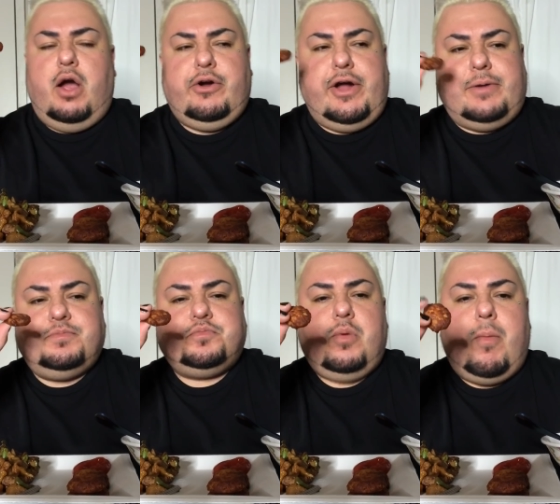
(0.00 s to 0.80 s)
Okay.
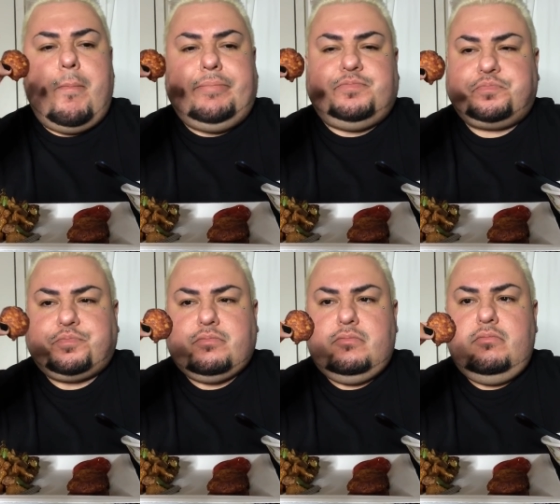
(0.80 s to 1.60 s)

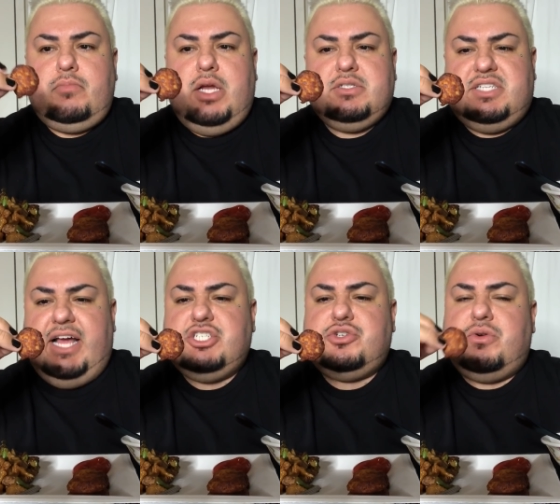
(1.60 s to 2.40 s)

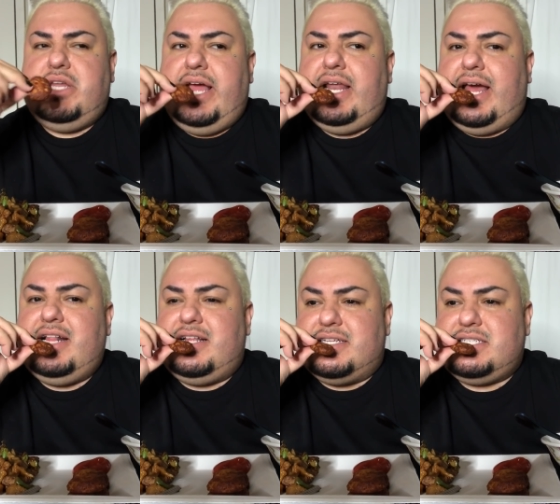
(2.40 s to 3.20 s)
Texturally, I
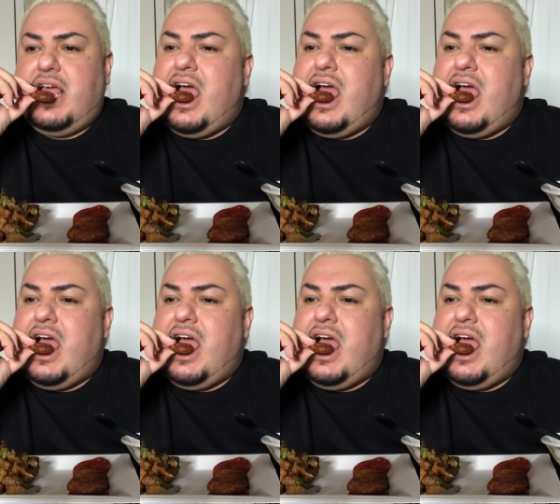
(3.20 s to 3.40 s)
like this.